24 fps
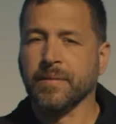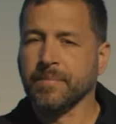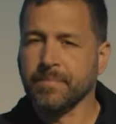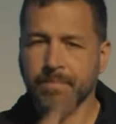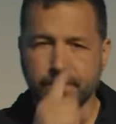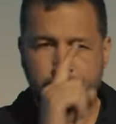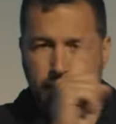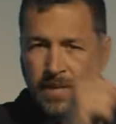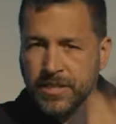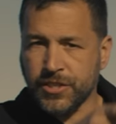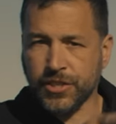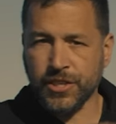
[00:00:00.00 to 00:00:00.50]

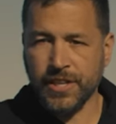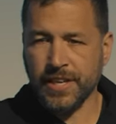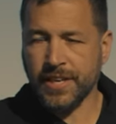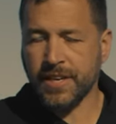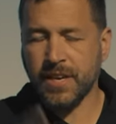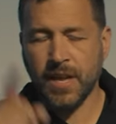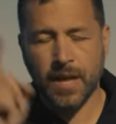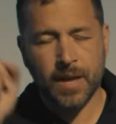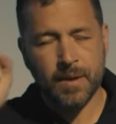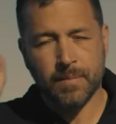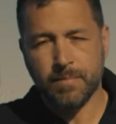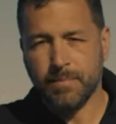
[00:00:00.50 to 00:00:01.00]

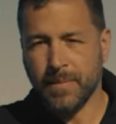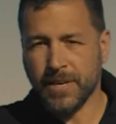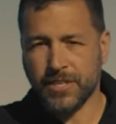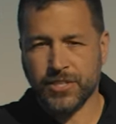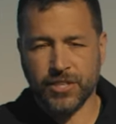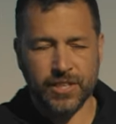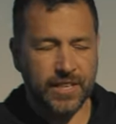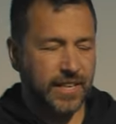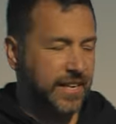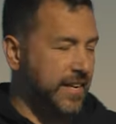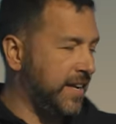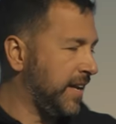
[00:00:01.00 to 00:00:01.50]
Michelin,
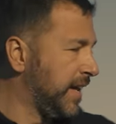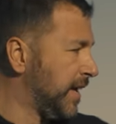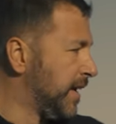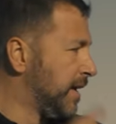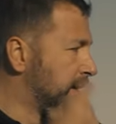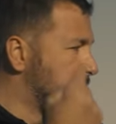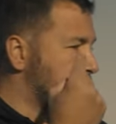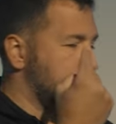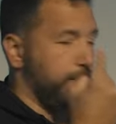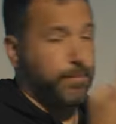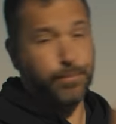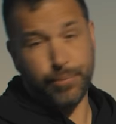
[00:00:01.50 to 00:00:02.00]
Michelin,
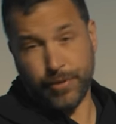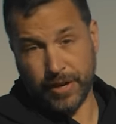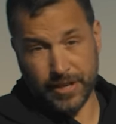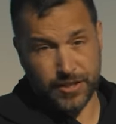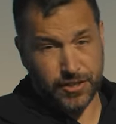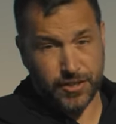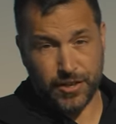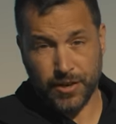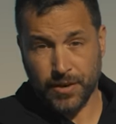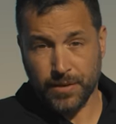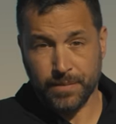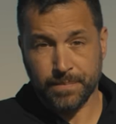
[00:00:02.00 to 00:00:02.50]

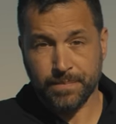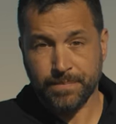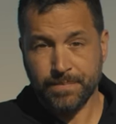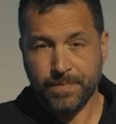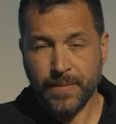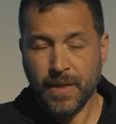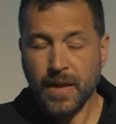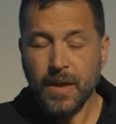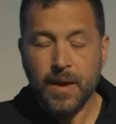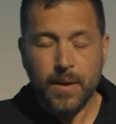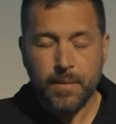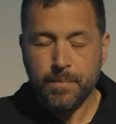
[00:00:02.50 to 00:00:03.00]
Bridgestone.
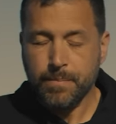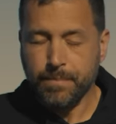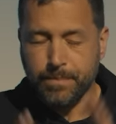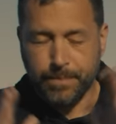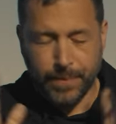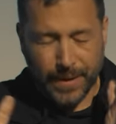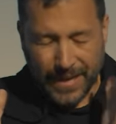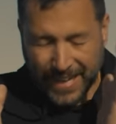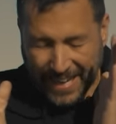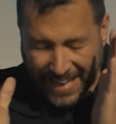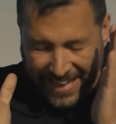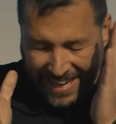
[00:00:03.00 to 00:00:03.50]

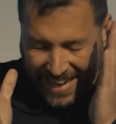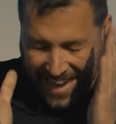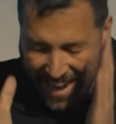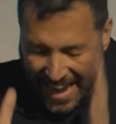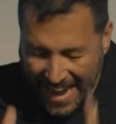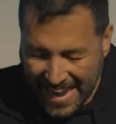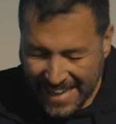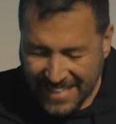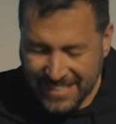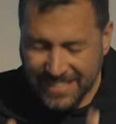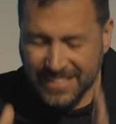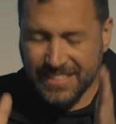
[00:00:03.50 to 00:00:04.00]
But it
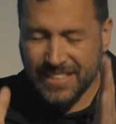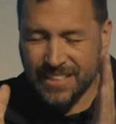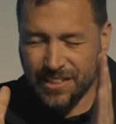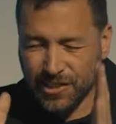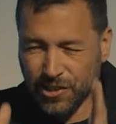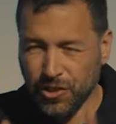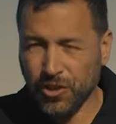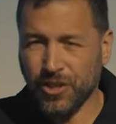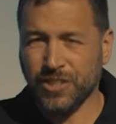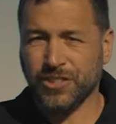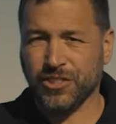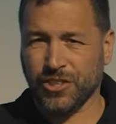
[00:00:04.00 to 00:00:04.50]
has
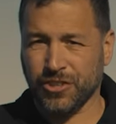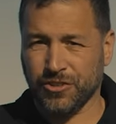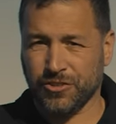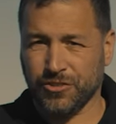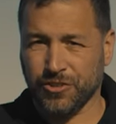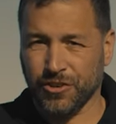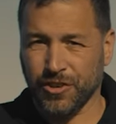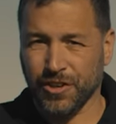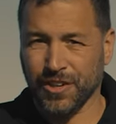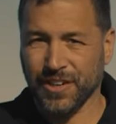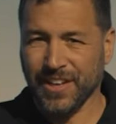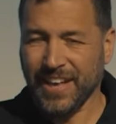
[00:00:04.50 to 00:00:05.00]
launch control